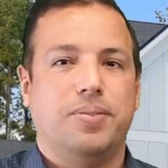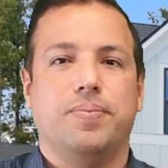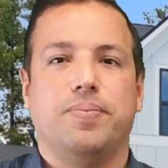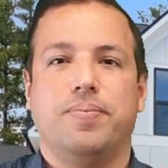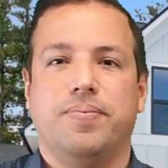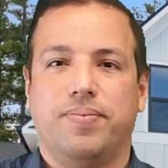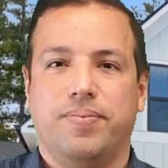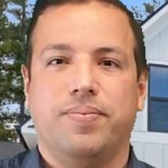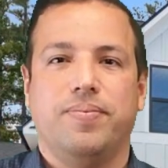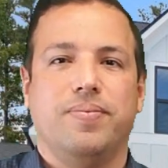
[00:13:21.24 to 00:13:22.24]

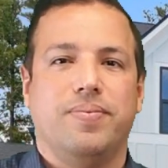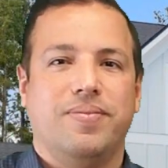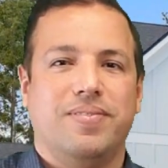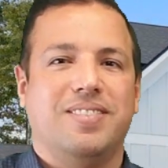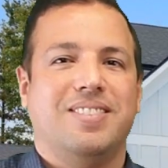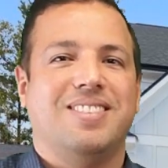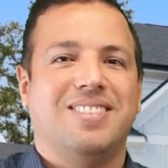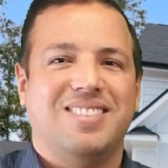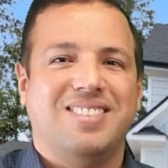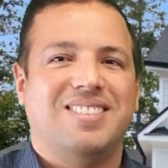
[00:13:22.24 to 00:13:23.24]

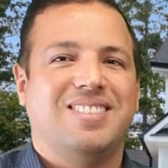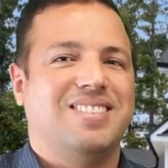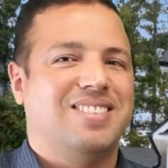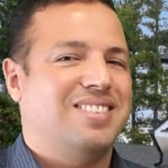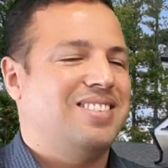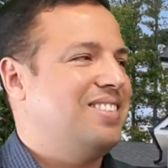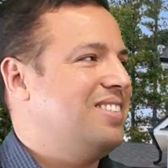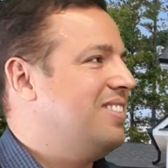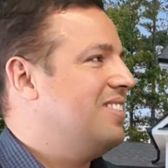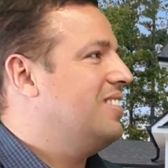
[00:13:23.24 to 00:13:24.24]

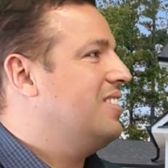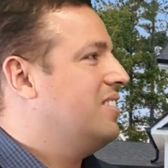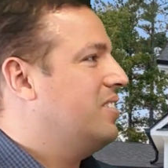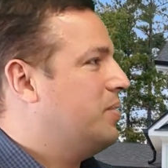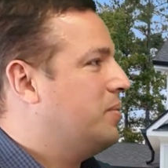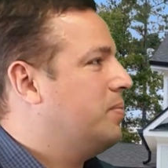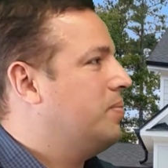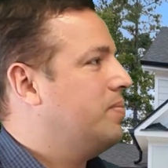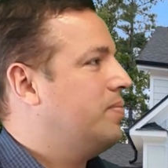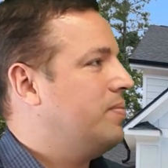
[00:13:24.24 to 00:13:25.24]

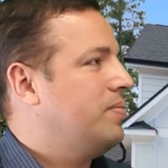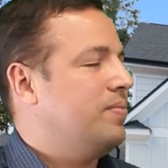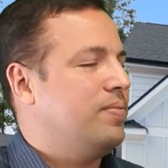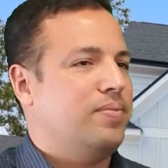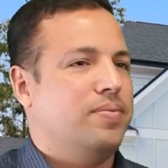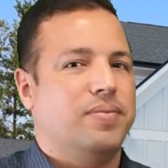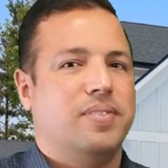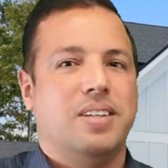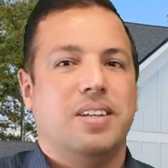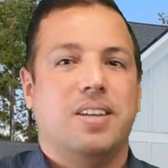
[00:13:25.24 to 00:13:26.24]

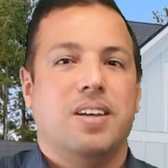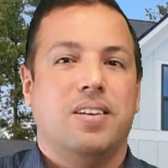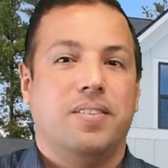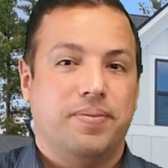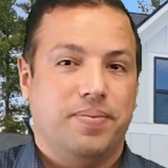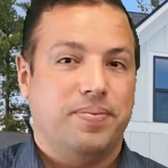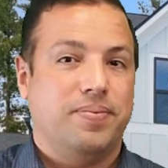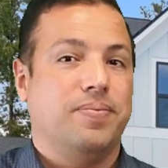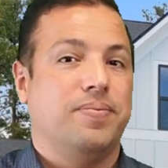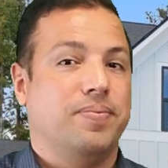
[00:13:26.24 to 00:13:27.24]

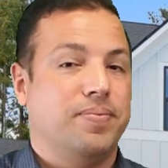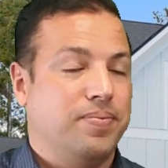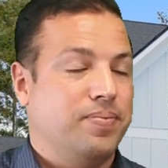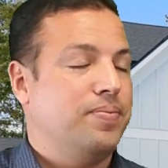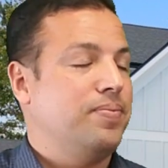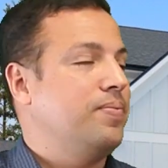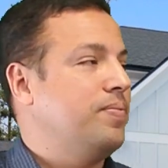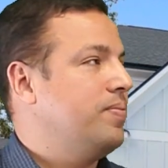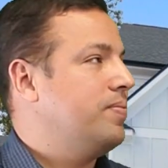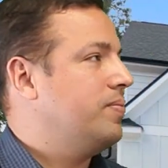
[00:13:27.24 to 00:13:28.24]

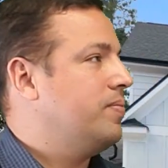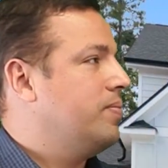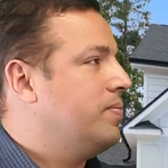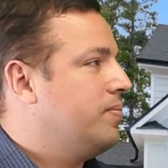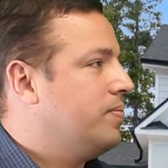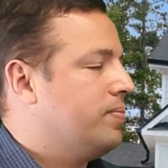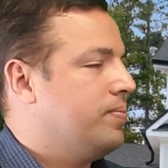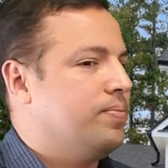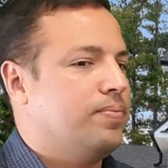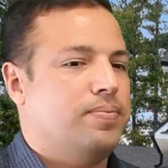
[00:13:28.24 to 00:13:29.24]
The person shown says nothing.